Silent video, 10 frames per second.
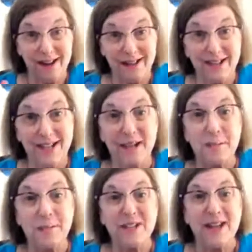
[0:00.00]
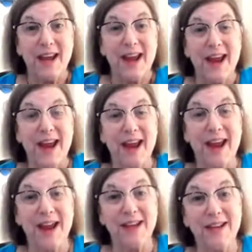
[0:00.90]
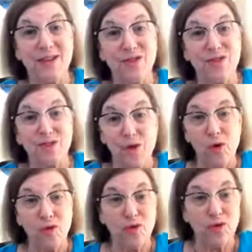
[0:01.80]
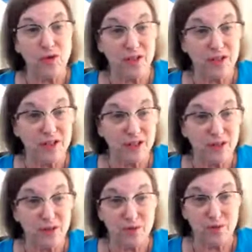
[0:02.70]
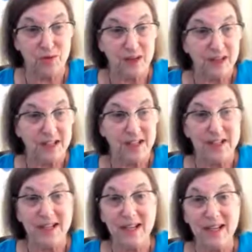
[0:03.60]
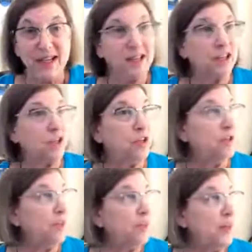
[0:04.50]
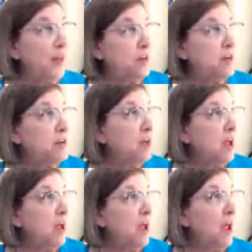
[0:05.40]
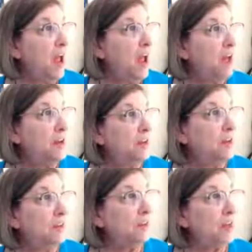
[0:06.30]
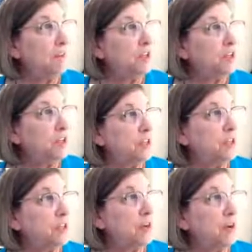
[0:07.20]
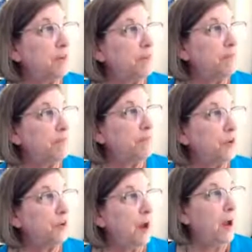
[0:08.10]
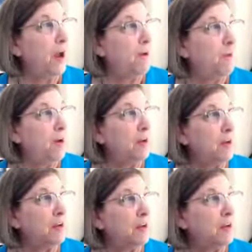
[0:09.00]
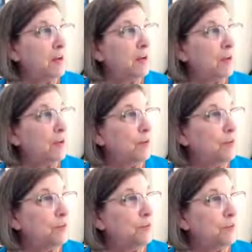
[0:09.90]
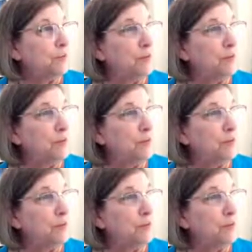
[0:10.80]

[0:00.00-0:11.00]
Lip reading: tips, and look forward to seeing you then. And let me just grab my, oops.